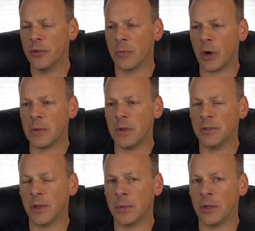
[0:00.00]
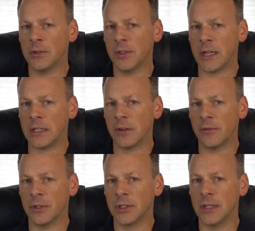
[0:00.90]
there might be some slight
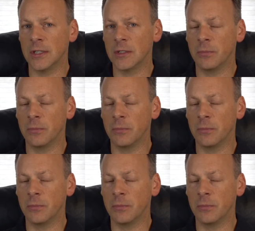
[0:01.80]
differences.